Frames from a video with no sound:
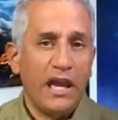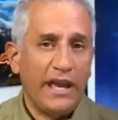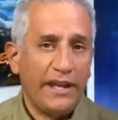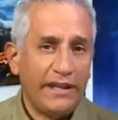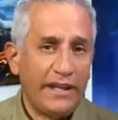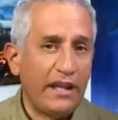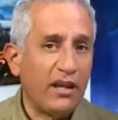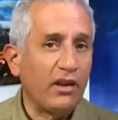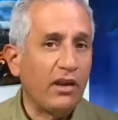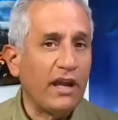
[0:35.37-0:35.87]

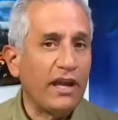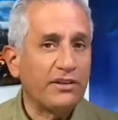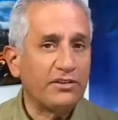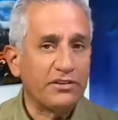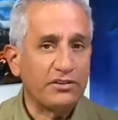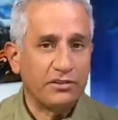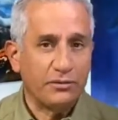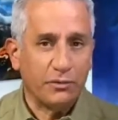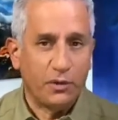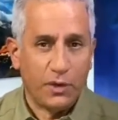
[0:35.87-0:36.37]
And then I'll
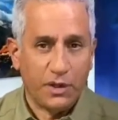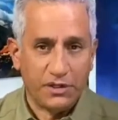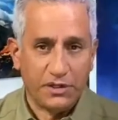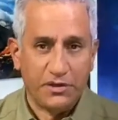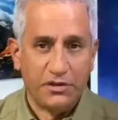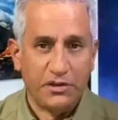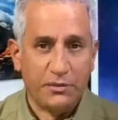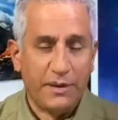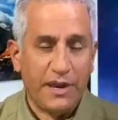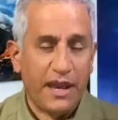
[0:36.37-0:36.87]
answer some
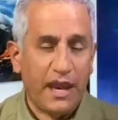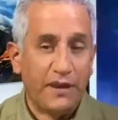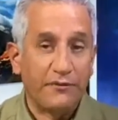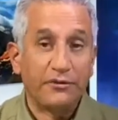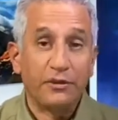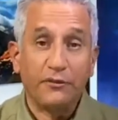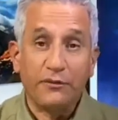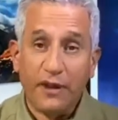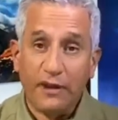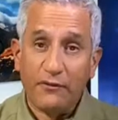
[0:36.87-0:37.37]
questions you may have.
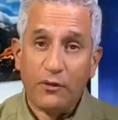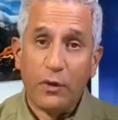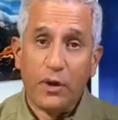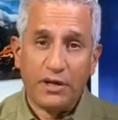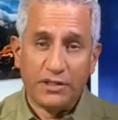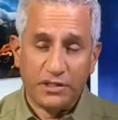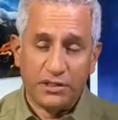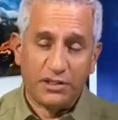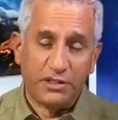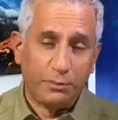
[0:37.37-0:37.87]
So if you have
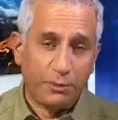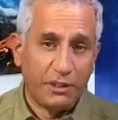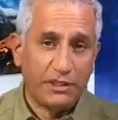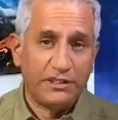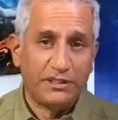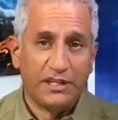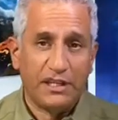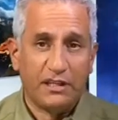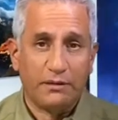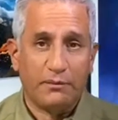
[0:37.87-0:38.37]
questions,
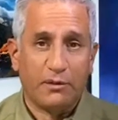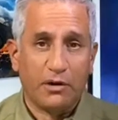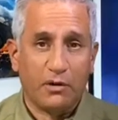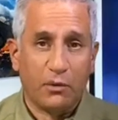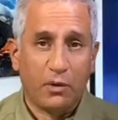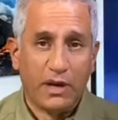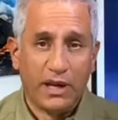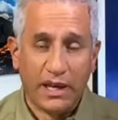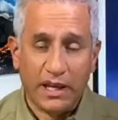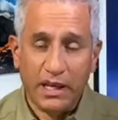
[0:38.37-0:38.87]
please send them our
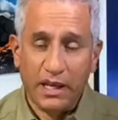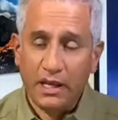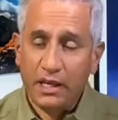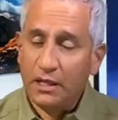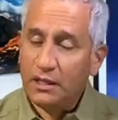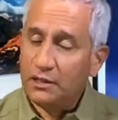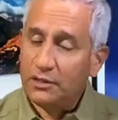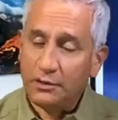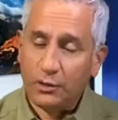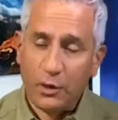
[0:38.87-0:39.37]
way.
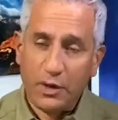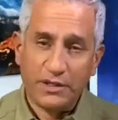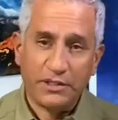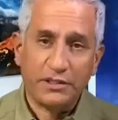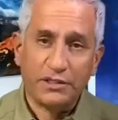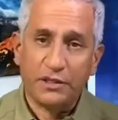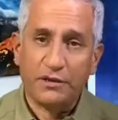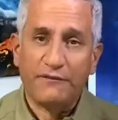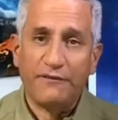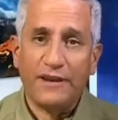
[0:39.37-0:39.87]
The
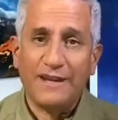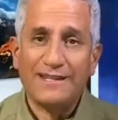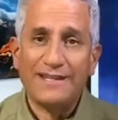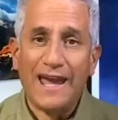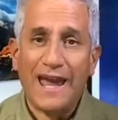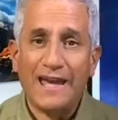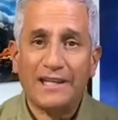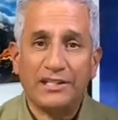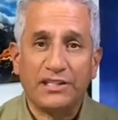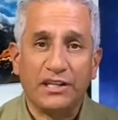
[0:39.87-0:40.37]
questions are
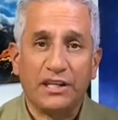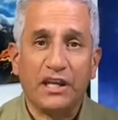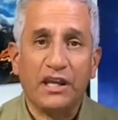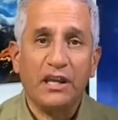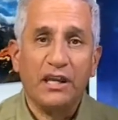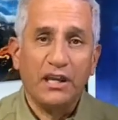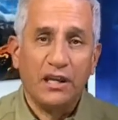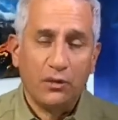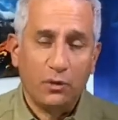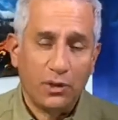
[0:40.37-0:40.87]
fantastic,
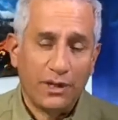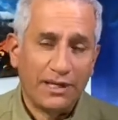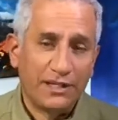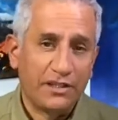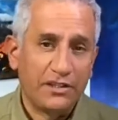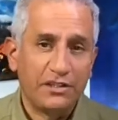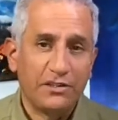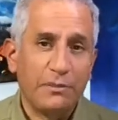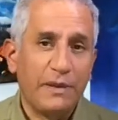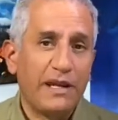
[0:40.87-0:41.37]
and we'll get
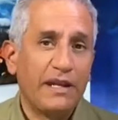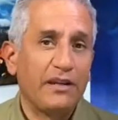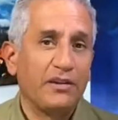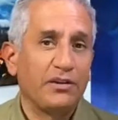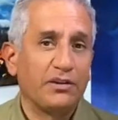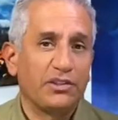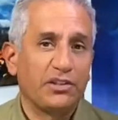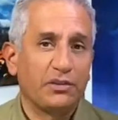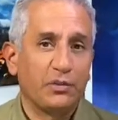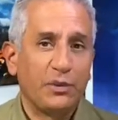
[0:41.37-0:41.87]
to as many of
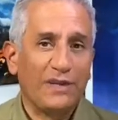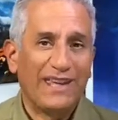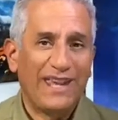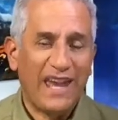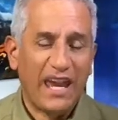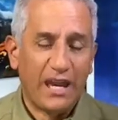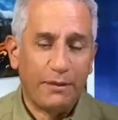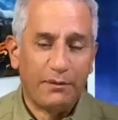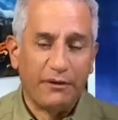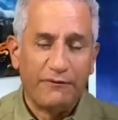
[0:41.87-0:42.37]
those as we
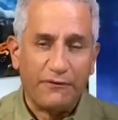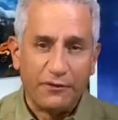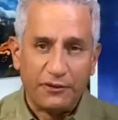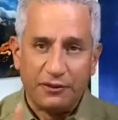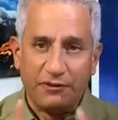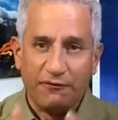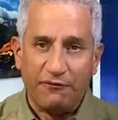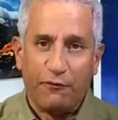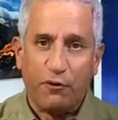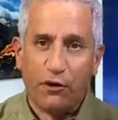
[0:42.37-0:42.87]
can. But
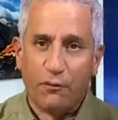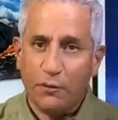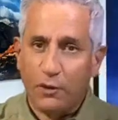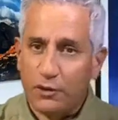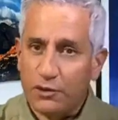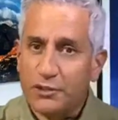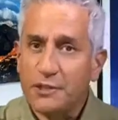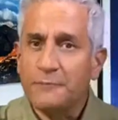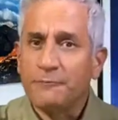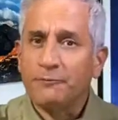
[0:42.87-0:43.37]
first and
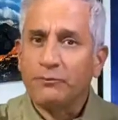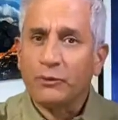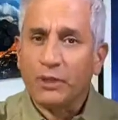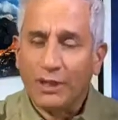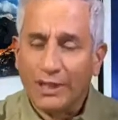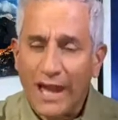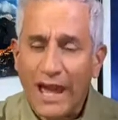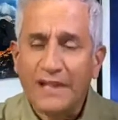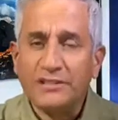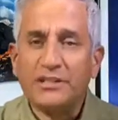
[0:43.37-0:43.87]
foremost,
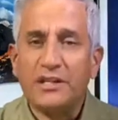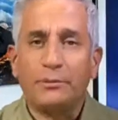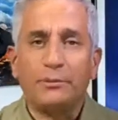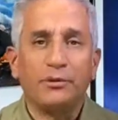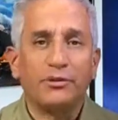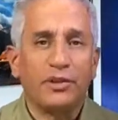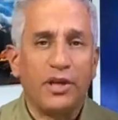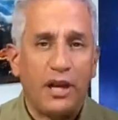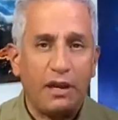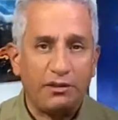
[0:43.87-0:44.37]
last
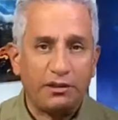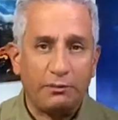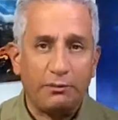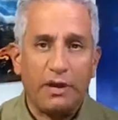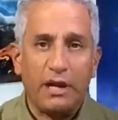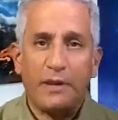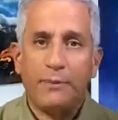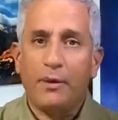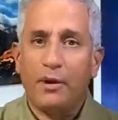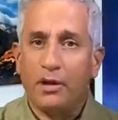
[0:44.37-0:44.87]
couple times, and
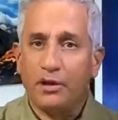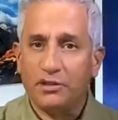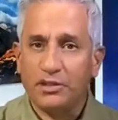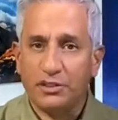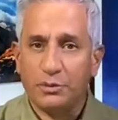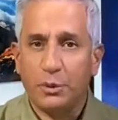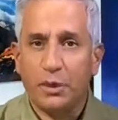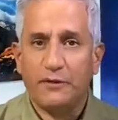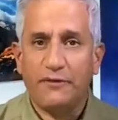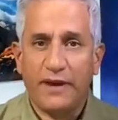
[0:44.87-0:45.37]
my
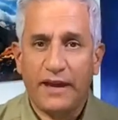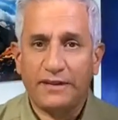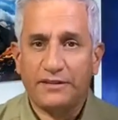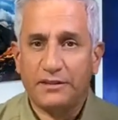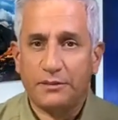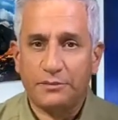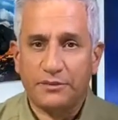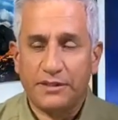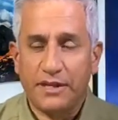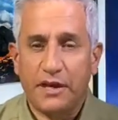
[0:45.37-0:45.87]
apologies, we have had
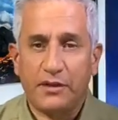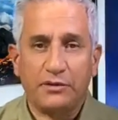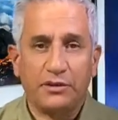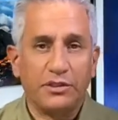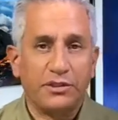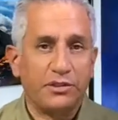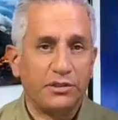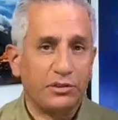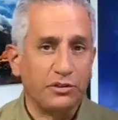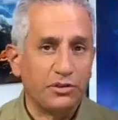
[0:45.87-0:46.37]
some sound
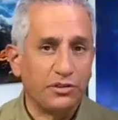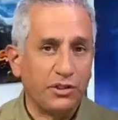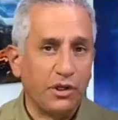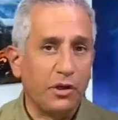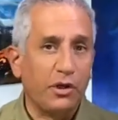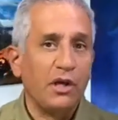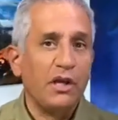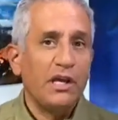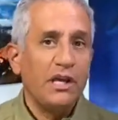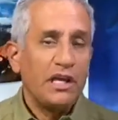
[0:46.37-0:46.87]
issues.
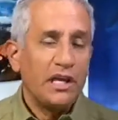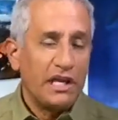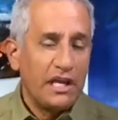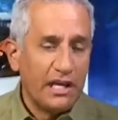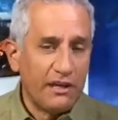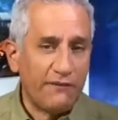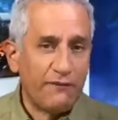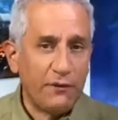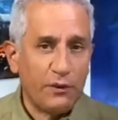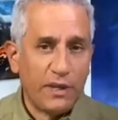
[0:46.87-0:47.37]
So
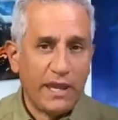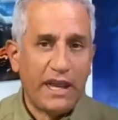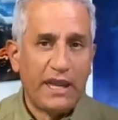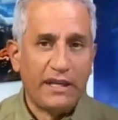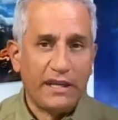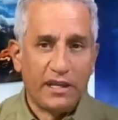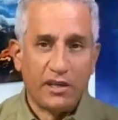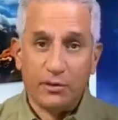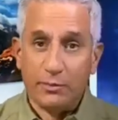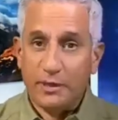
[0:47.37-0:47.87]
if you
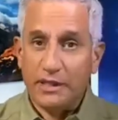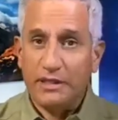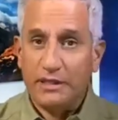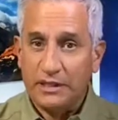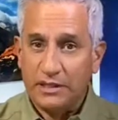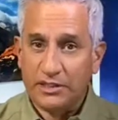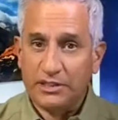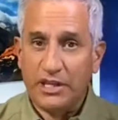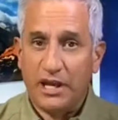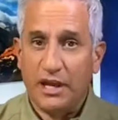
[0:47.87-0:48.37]
can't hear me
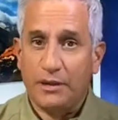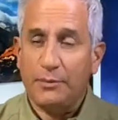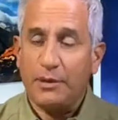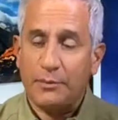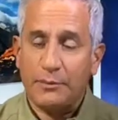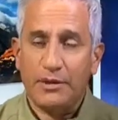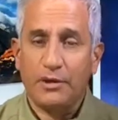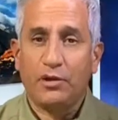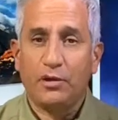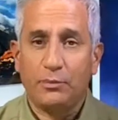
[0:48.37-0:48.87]
this time,
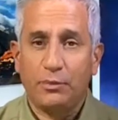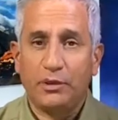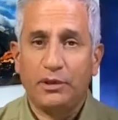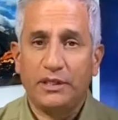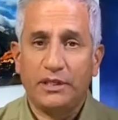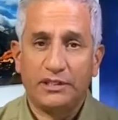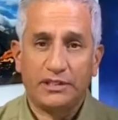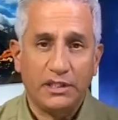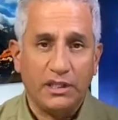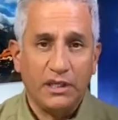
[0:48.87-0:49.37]
let me know,
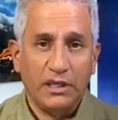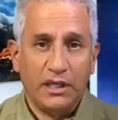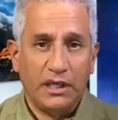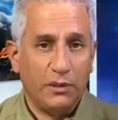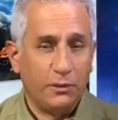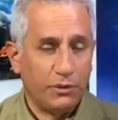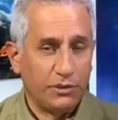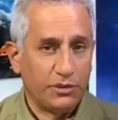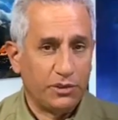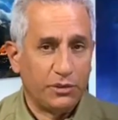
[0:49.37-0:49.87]
please,
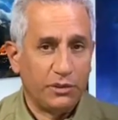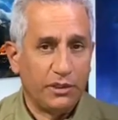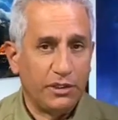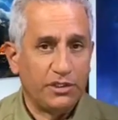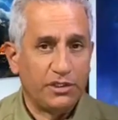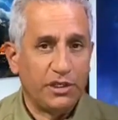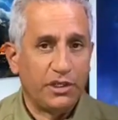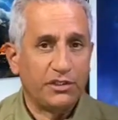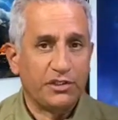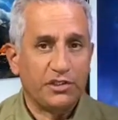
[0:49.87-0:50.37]
and we'll certainly
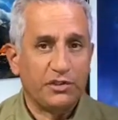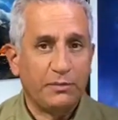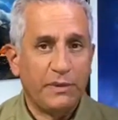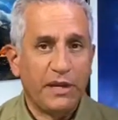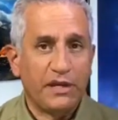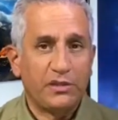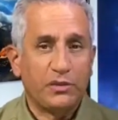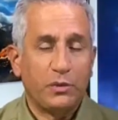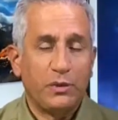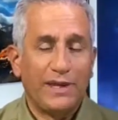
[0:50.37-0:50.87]
adjust as
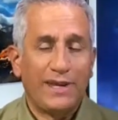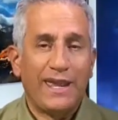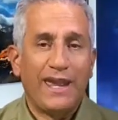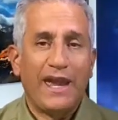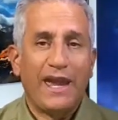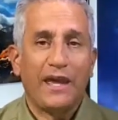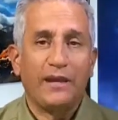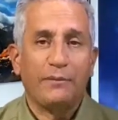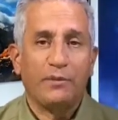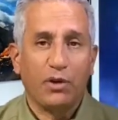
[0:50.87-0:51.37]
best as we
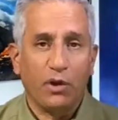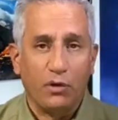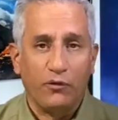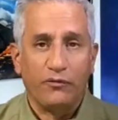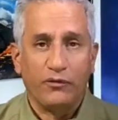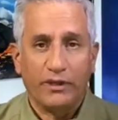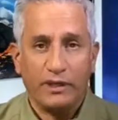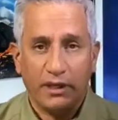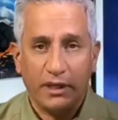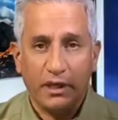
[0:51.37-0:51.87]
can, but
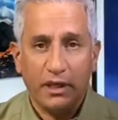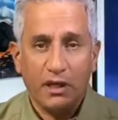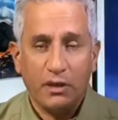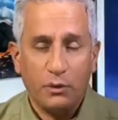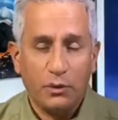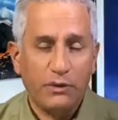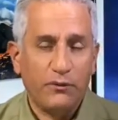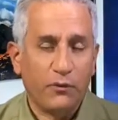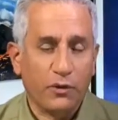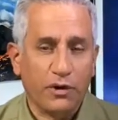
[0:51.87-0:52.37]
hopefully
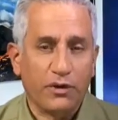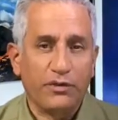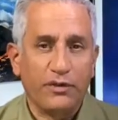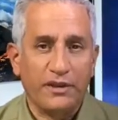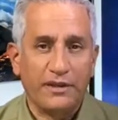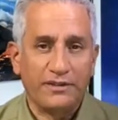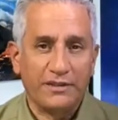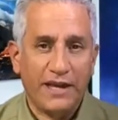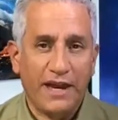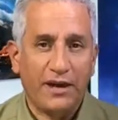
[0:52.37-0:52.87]
we've worked
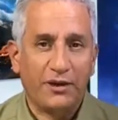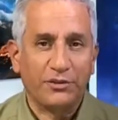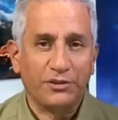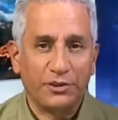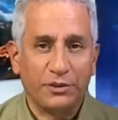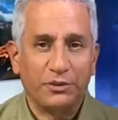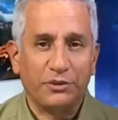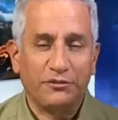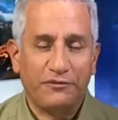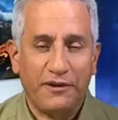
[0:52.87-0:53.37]
things out,
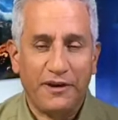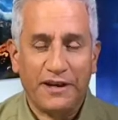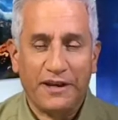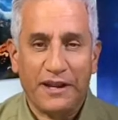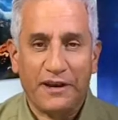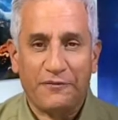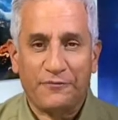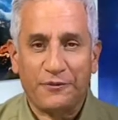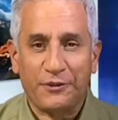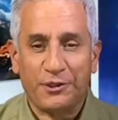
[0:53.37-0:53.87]
so we'll find
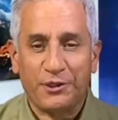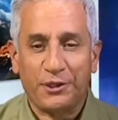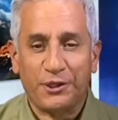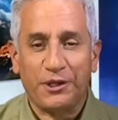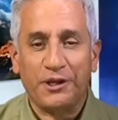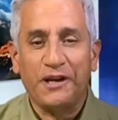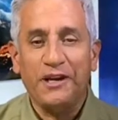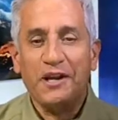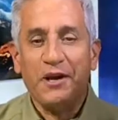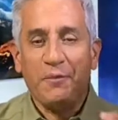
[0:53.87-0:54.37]
out for
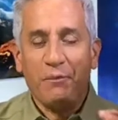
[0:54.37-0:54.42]
sure.